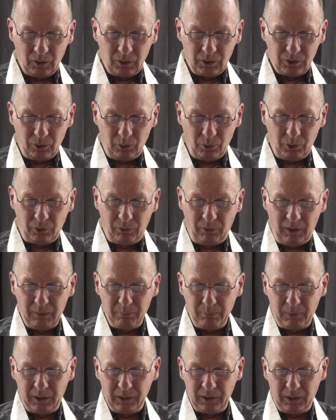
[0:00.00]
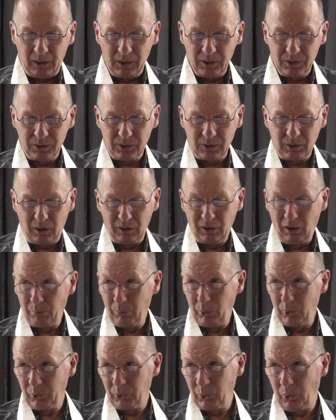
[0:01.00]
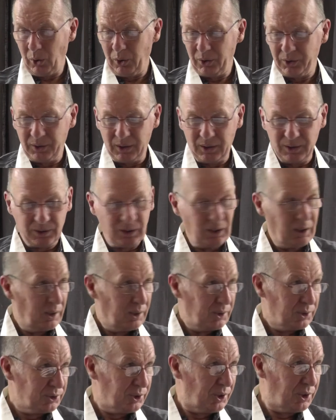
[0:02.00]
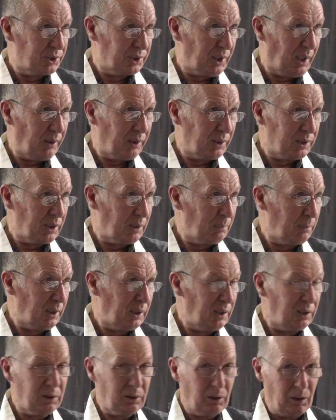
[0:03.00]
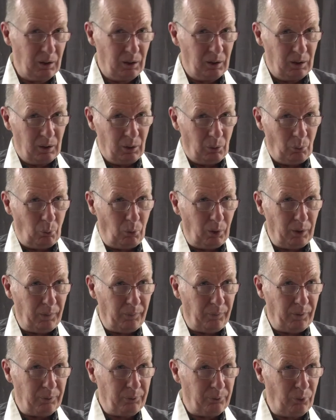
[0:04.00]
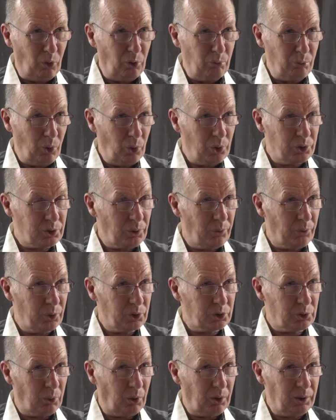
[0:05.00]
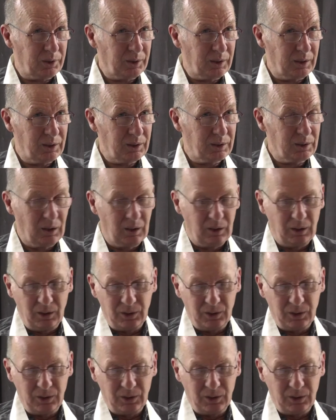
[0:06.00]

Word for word: So the great man has a number of qualities, sincerity being one of the foremost of those qualities.